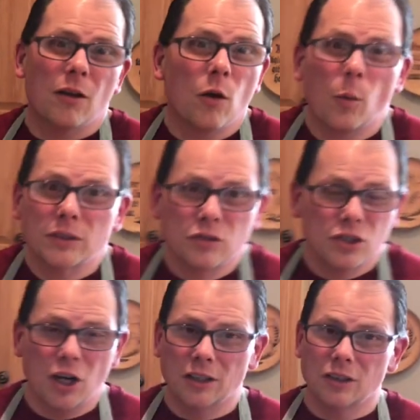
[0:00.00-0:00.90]
West
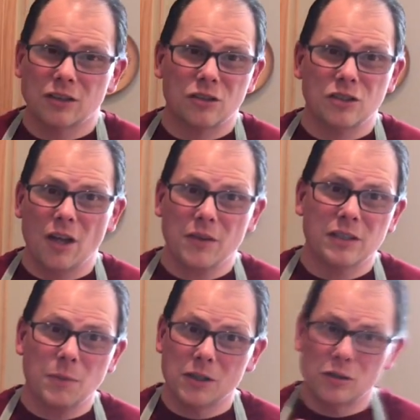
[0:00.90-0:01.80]
Virginia hot dogs, there's nothing
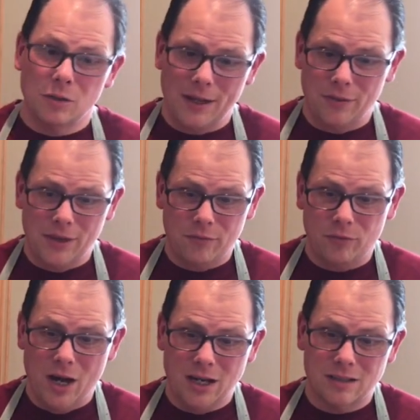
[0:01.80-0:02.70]
special about the
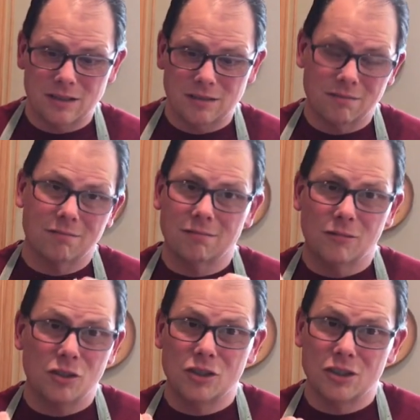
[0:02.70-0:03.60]
Franks.
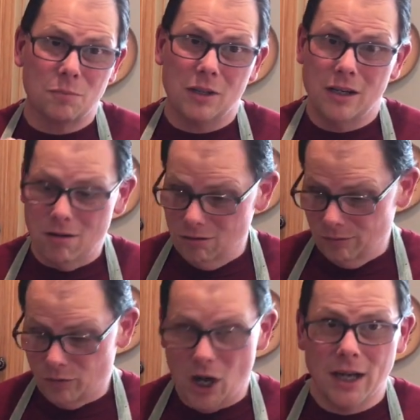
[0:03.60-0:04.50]
They're just plain old
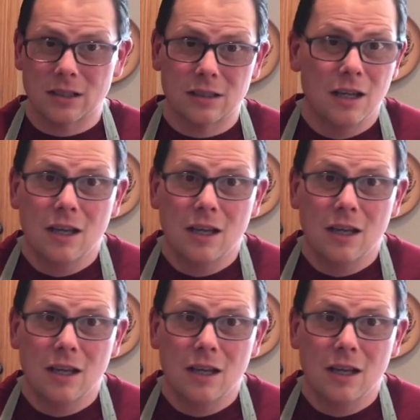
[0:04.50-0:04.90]
Franks.